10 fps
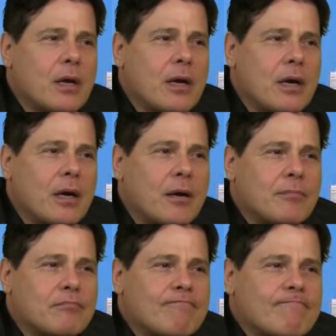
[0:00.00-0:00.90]

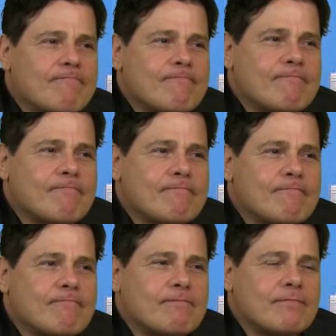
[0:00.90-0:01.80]
Um, Good old
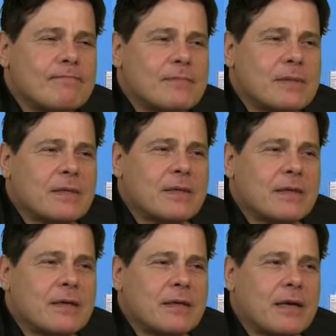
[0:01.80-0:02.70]
Whitey.
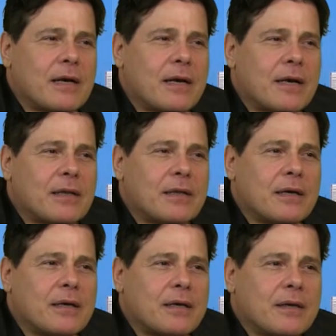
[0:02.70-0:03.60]
Uh,
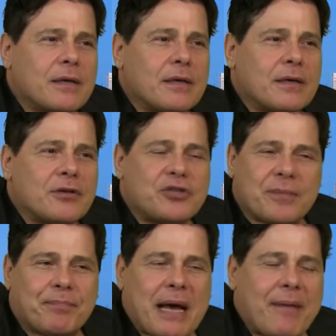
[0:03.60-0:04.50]
the,
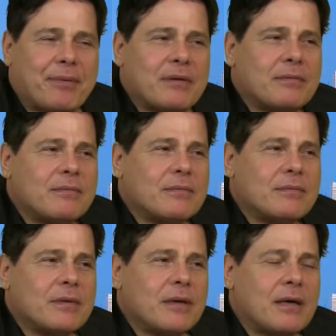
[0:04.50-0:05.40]
Jim Pappin,
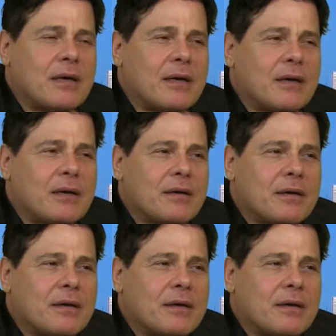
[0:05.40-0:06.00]
uh,